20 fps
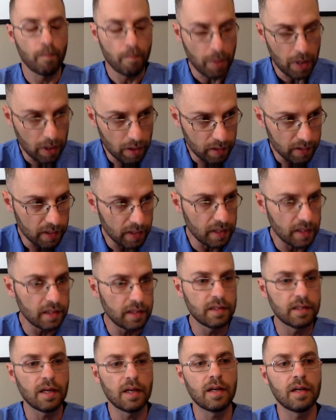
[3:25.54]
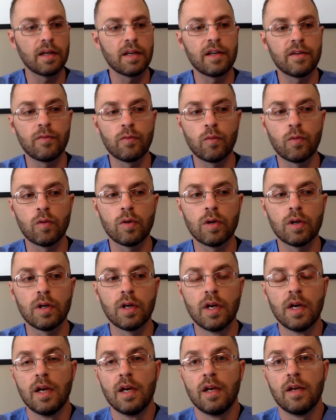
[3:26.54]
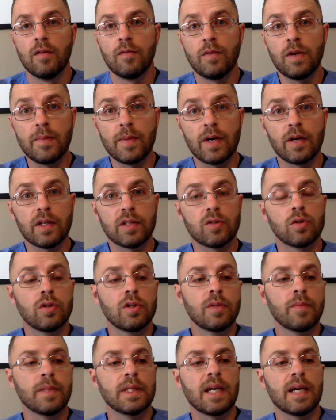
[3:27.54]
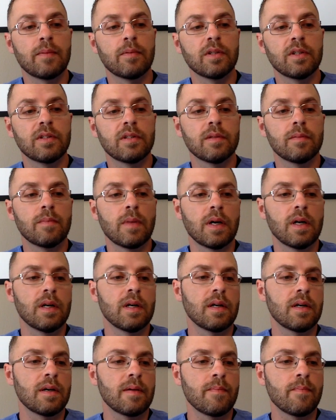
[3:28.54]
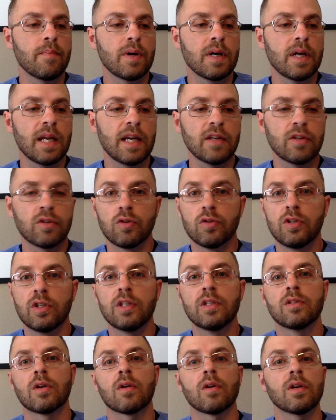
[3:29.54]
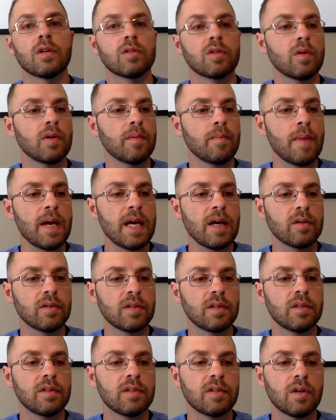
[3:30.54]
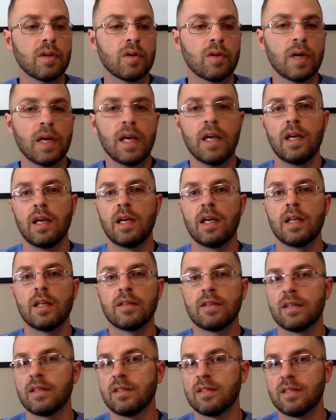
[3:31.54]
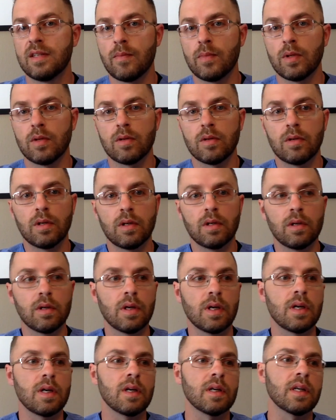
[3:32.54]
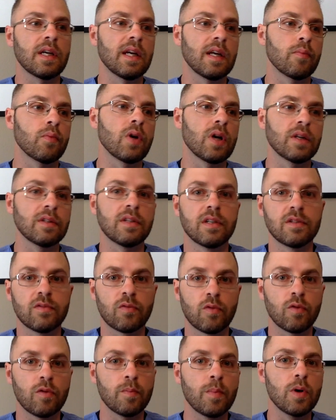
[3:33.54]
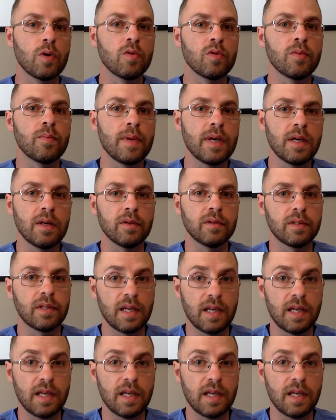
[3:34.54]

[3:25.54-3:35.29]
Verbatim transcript: pertinent uh, for female estrogen metabolism, um, but estrogens are also in males, and so it is a similar uh, kind of process for both males